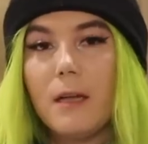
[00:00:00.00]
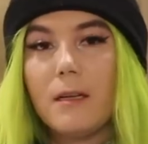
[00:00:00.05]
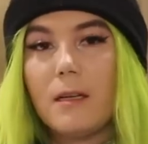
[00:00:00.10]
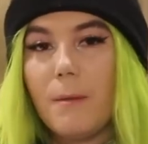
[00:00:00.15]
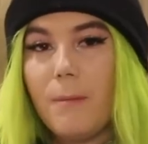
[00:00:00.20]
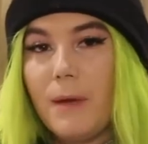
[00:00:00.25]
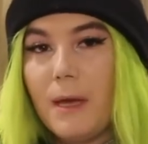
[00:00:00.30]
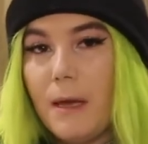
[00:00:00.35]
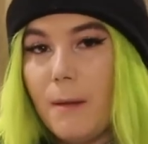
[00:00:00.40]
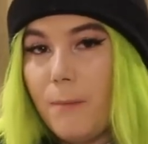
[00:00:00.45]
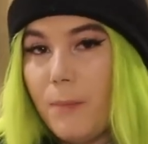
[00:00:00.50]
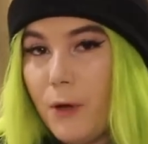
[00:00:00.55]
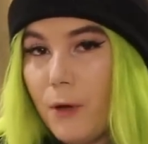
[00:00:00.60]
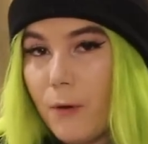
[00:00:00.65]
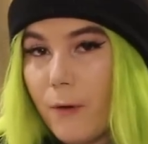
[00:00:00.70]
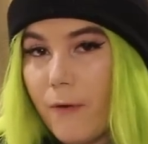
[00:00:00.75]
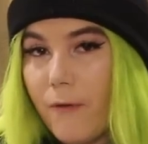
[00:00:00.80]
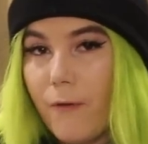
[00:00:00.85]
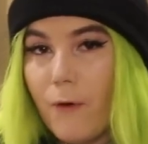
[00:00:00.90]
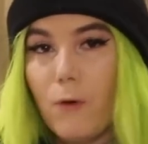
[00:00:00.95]
to be
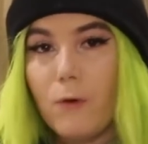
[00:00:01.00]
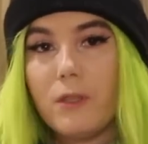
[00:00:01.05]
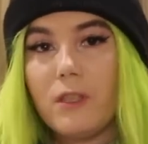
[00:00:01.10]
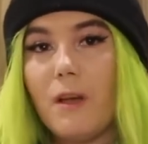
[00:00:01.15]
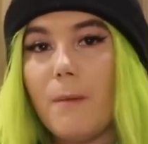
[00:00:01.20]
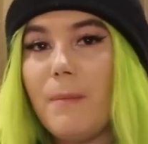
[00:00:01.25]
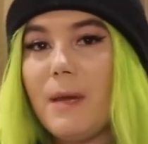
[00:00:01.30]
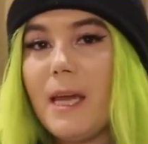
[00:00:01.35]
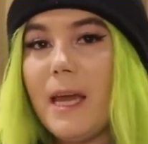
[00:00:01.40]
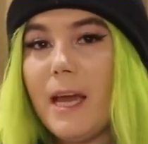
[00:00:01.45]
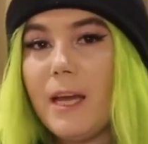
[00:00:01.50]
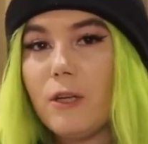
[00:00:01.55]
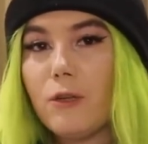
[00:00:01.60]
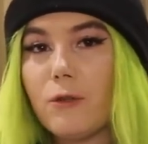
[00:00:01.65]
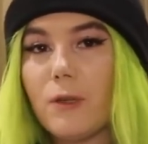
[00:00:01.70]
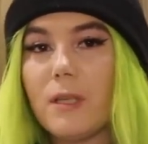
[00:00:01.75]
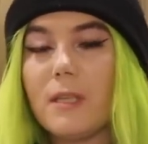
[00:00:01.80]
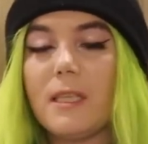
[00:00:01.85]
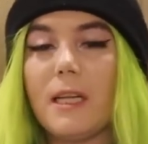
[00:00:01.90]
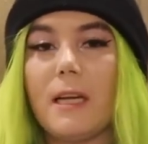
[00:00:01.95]
beautiful, to be
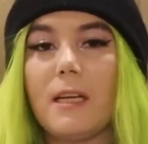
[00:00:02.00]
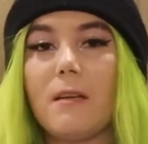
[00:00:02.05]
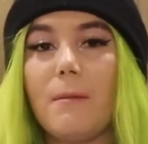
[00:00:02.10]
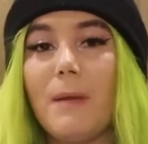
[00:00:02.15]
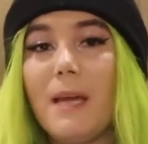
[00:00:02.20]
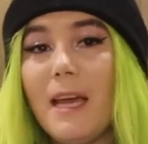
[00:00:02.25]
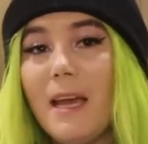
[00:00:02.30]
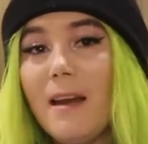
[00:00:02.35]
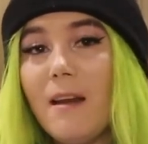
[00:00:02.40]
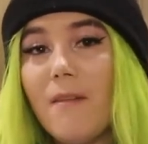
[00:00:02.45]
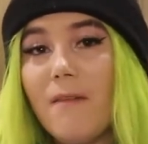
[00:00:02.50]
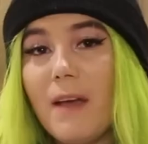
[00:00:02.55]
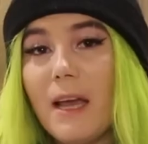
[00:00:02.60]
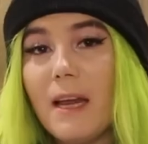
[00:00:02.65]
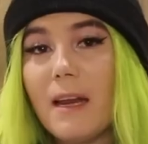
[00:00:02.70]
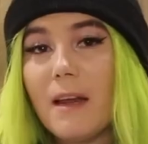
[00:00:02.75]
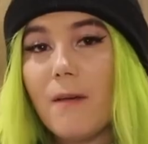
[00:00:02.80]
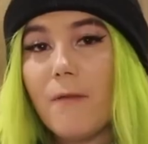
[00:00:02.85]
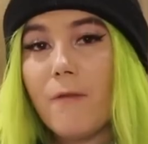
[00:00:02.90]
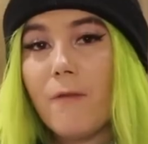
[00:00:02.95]
interesting, to be
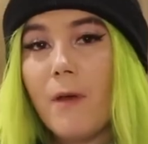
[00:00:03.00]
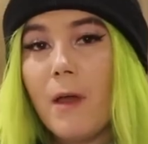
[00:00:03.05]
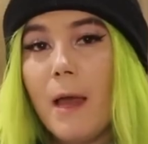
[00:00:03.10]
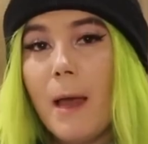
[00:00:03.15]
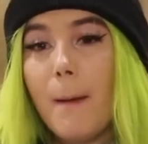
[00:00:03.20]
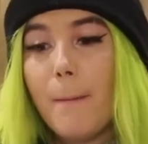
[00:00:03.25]
innovative